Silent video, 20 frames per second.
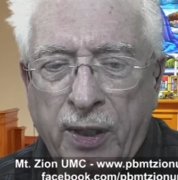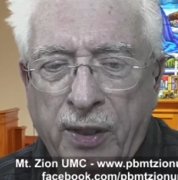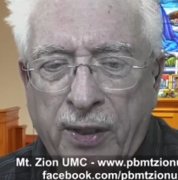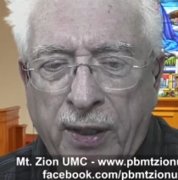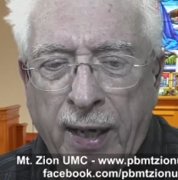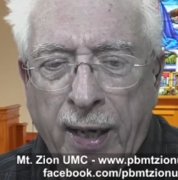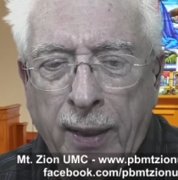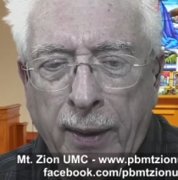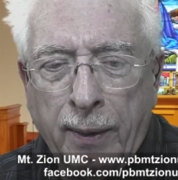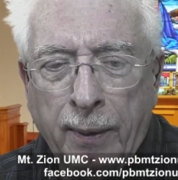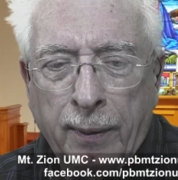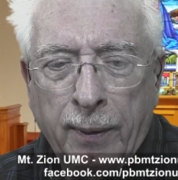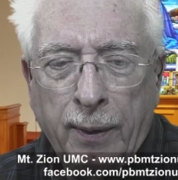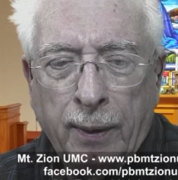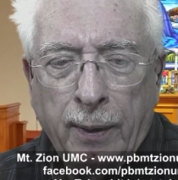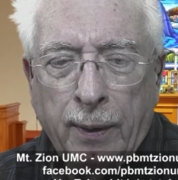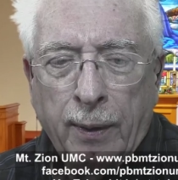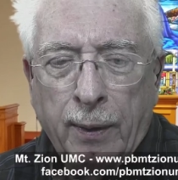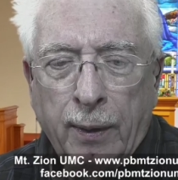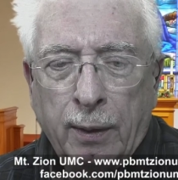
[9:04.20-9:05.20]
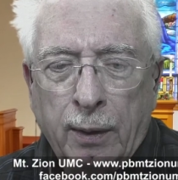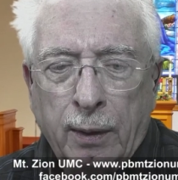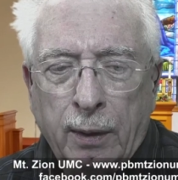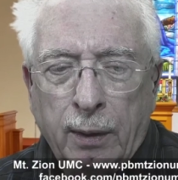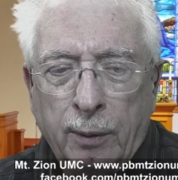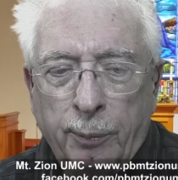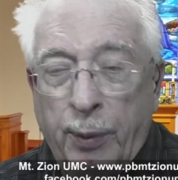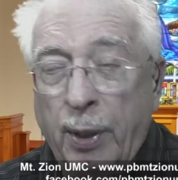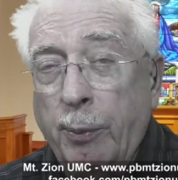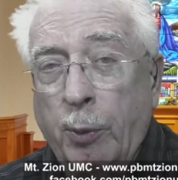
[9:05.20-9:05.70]
this gig?
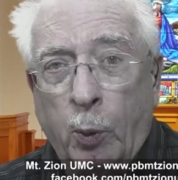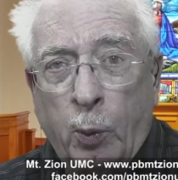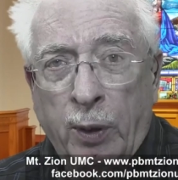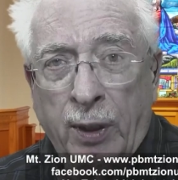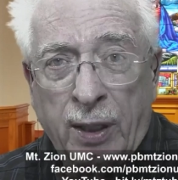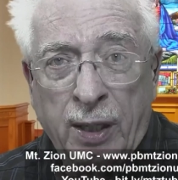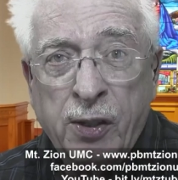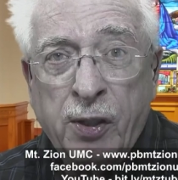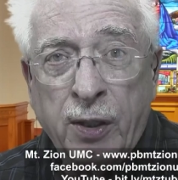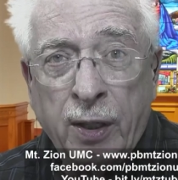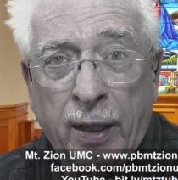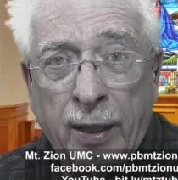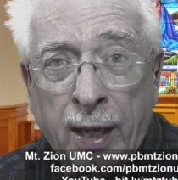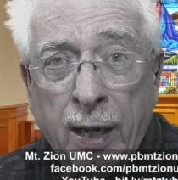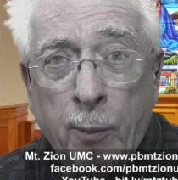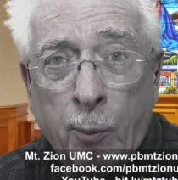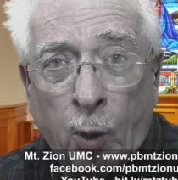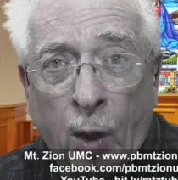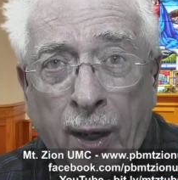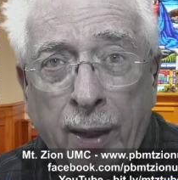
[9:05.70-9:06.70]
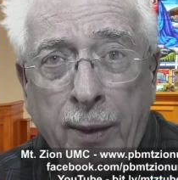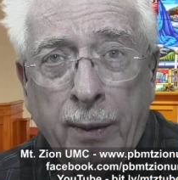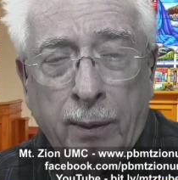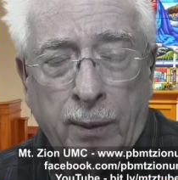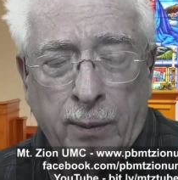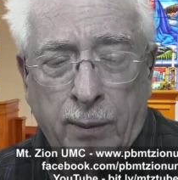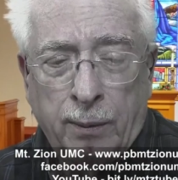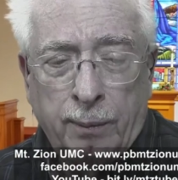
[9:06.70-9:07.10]
People would listen to them, right?